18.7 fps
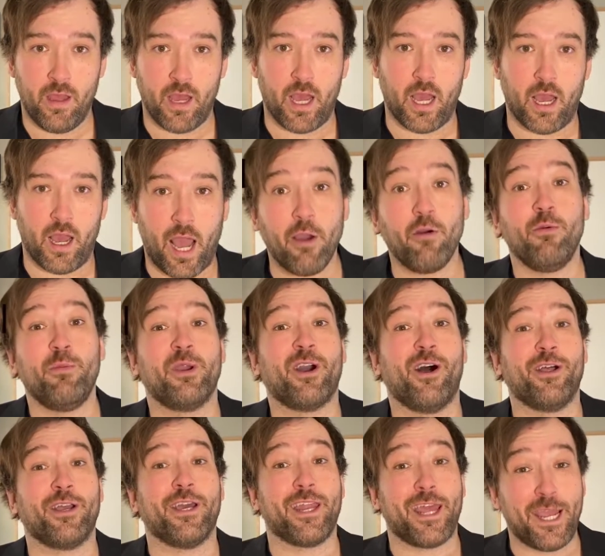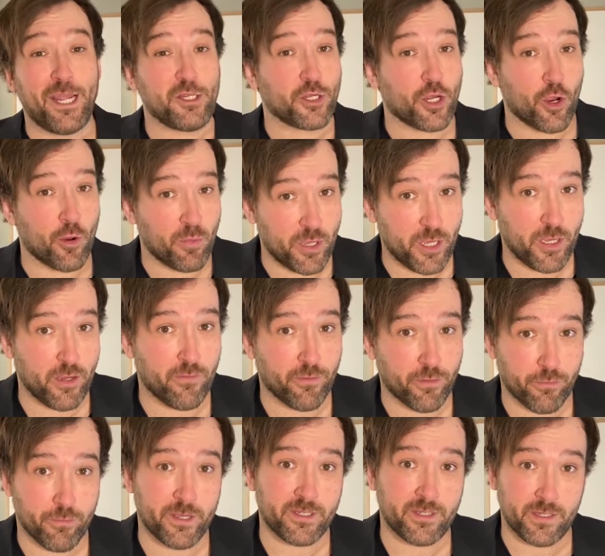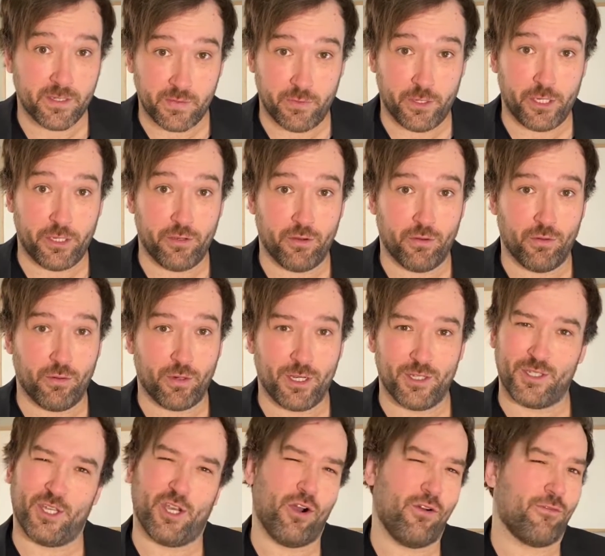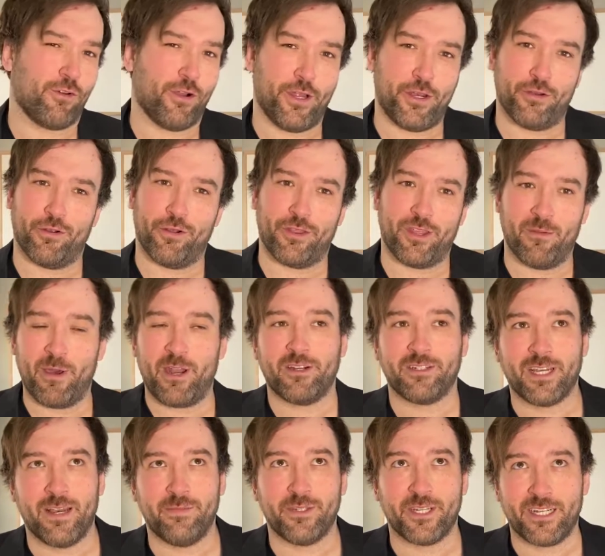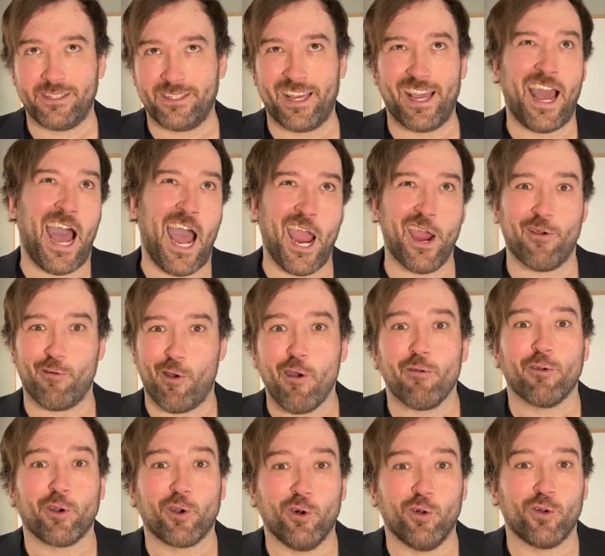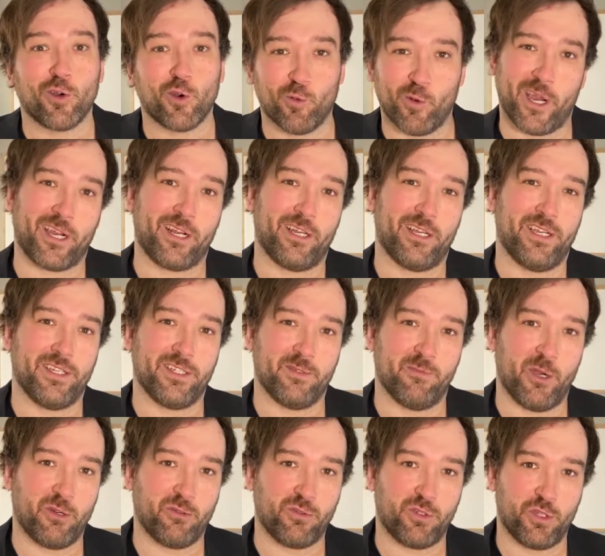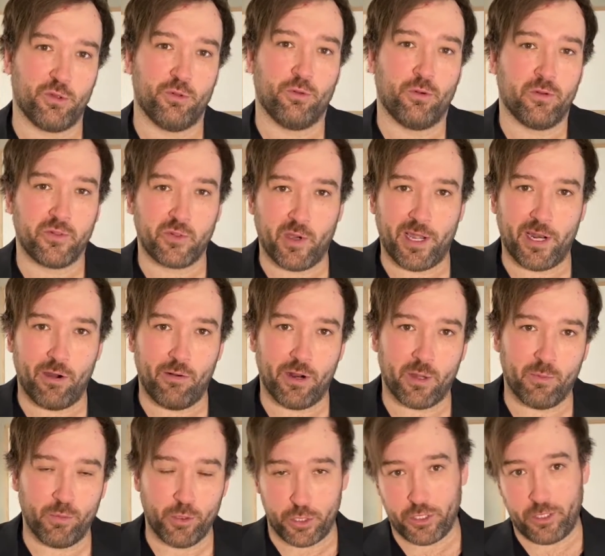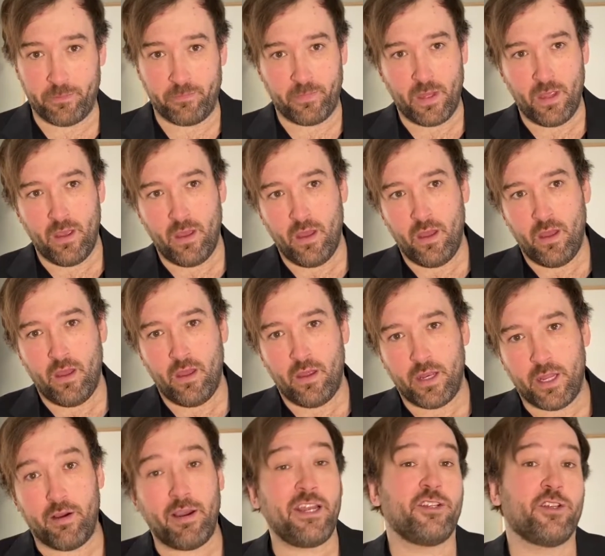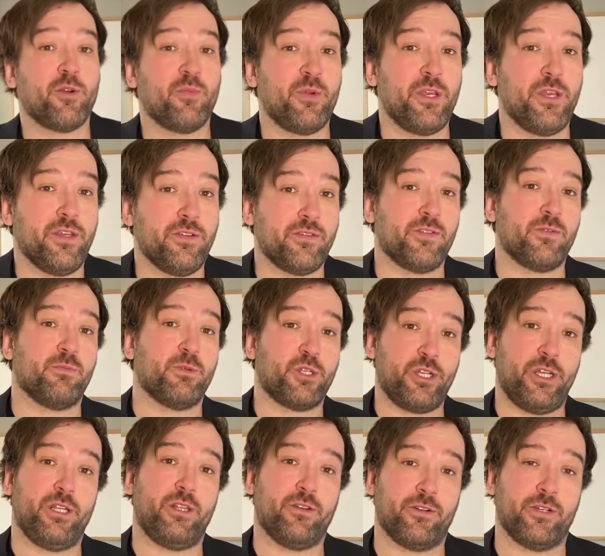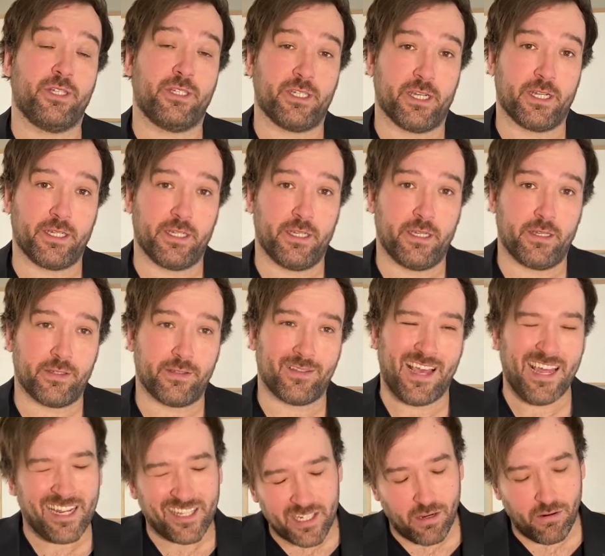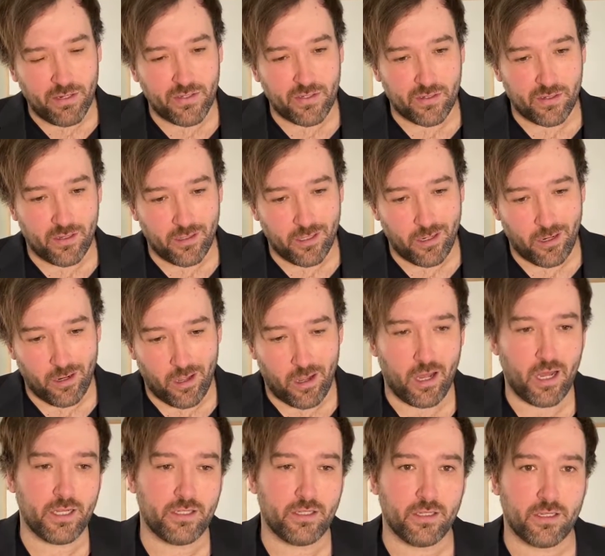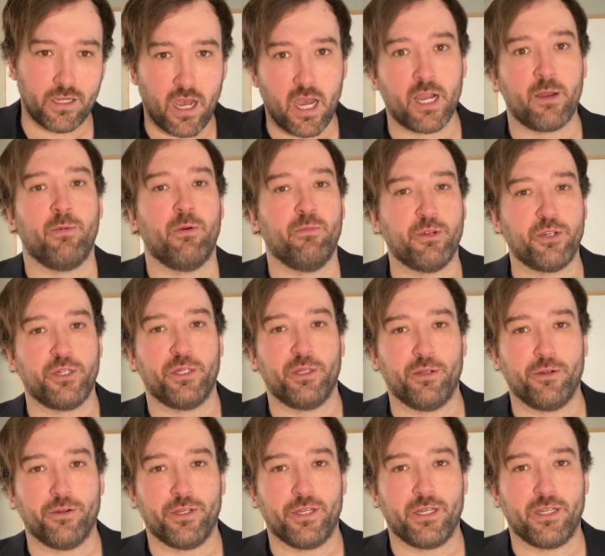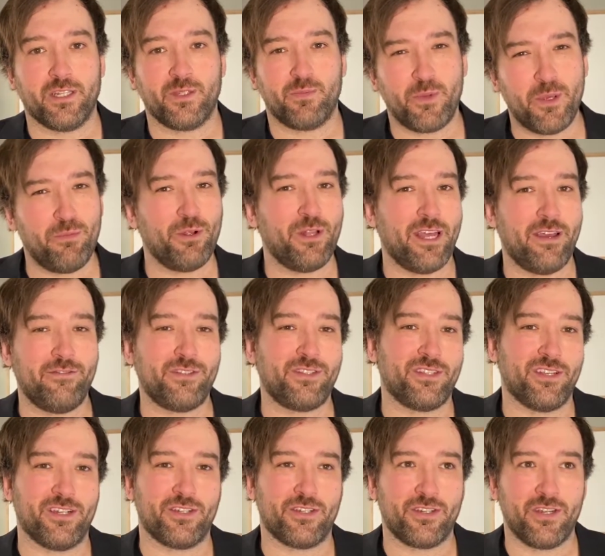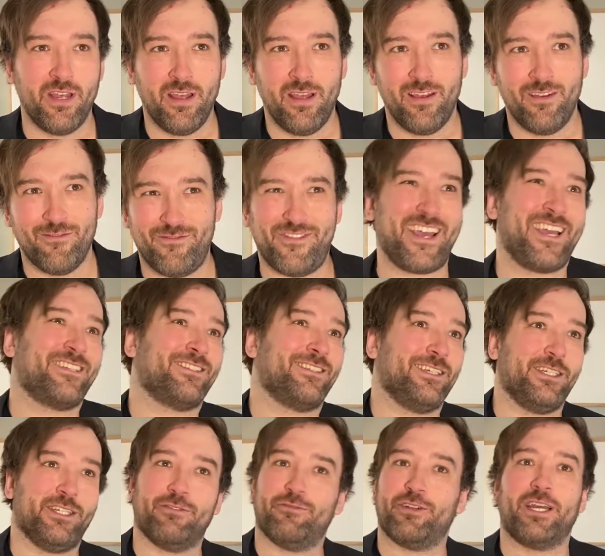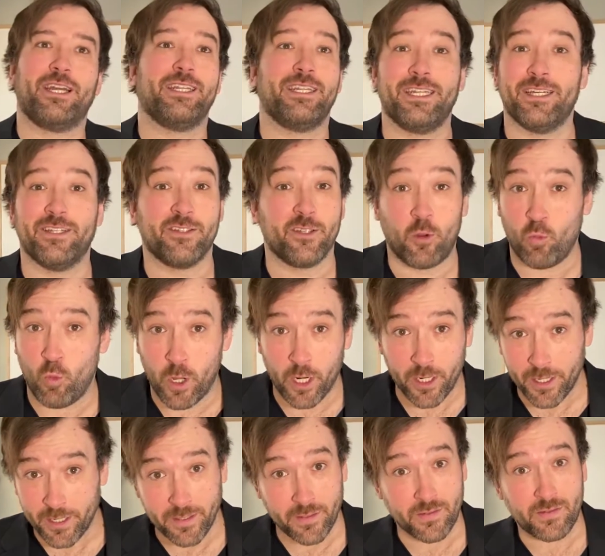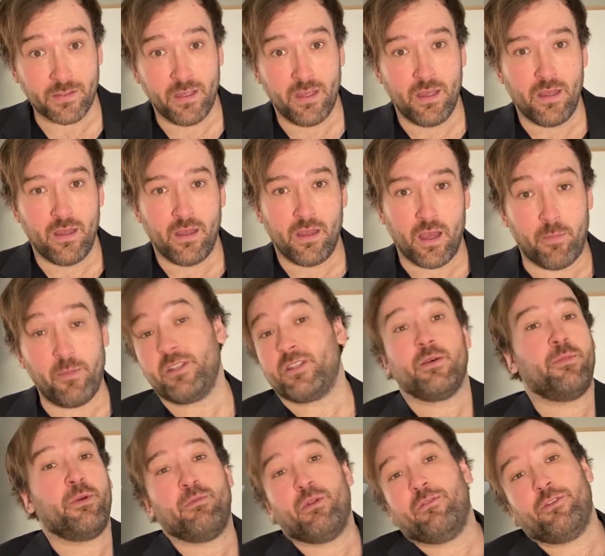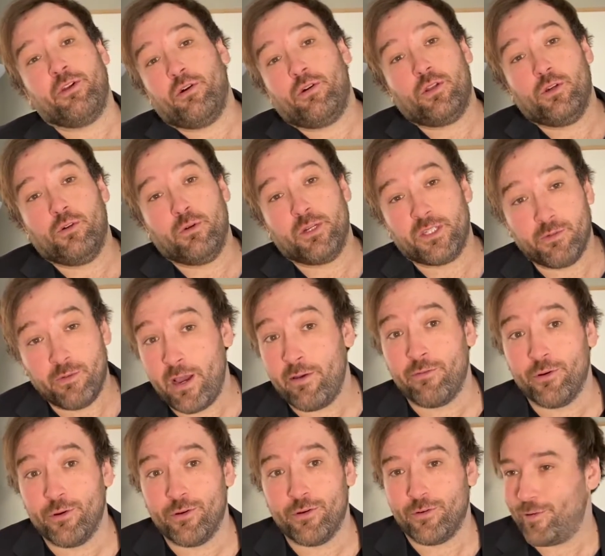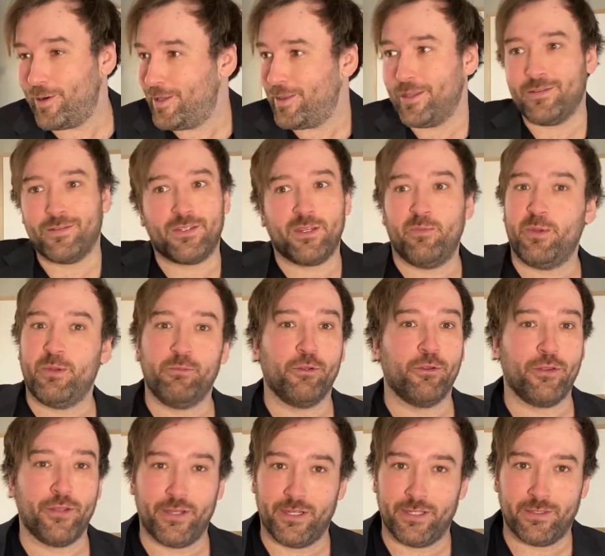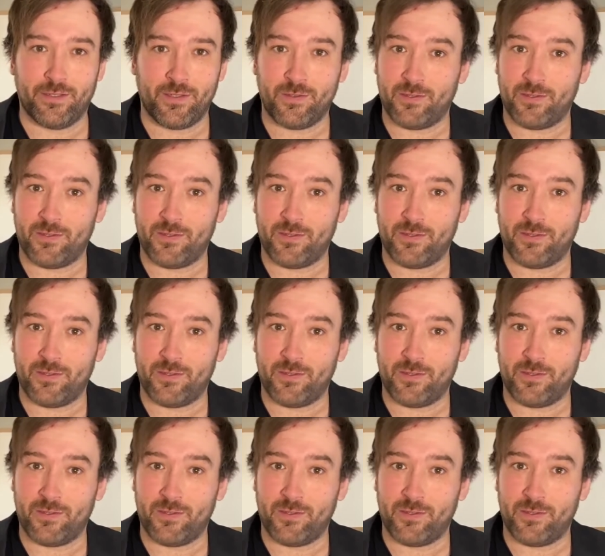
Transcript: I will be calling it HRP for the rest of this video, because the over-under on the amount of times I can say hierarchical correctly is about 2, so I don't want to push it. Now, HRP uses machine learning techniques, and it's always a little odd to talk about machine learning because people have such vastly different ideas on what it is. I mean, some people have no clue whatsoever, and then some people think it's